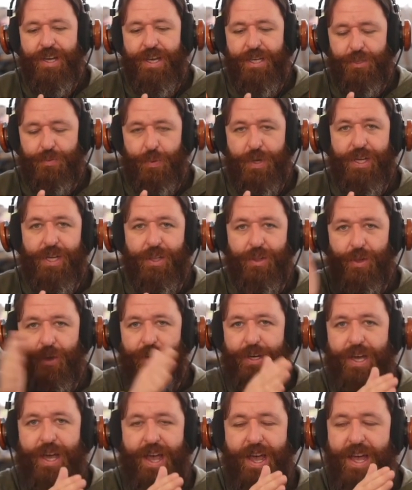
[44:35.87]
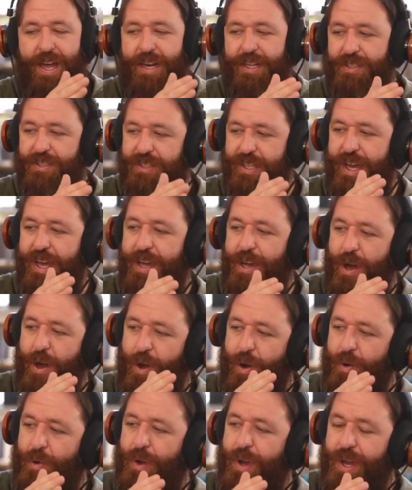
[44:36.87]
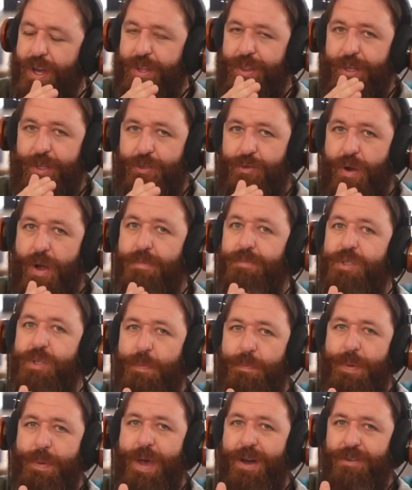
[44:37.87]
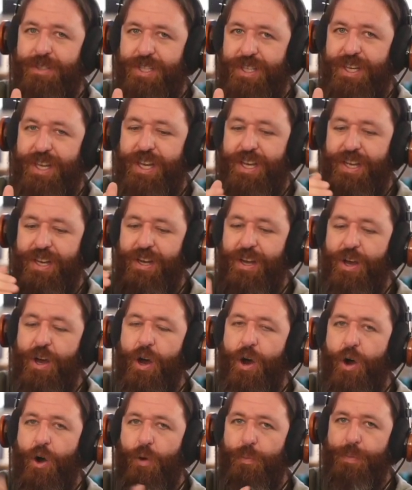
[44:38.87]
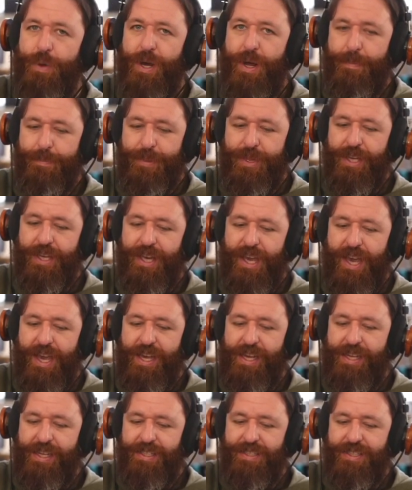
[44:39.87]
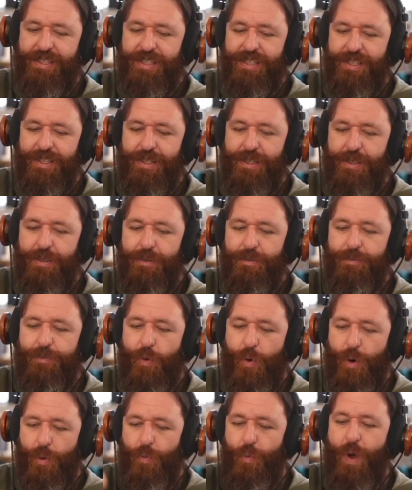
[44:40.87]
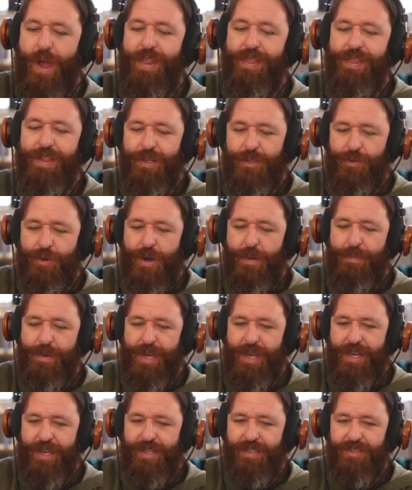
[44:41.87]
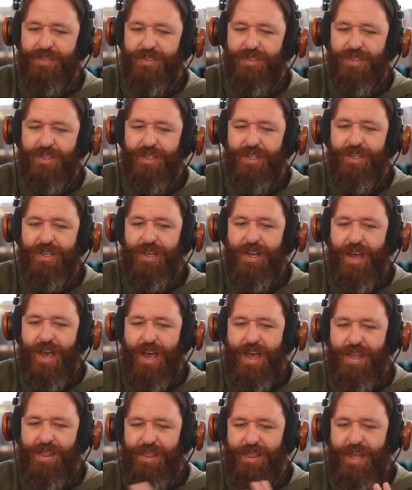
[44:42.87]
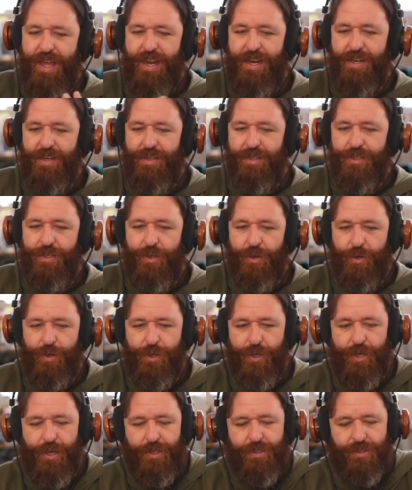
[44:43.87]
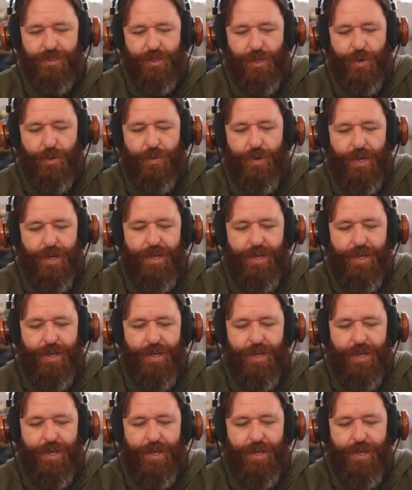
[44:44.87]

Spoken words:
is we can look ahead and say, oh, the drum's about to hit, open up the gate for when the drum hits, and then you're good. So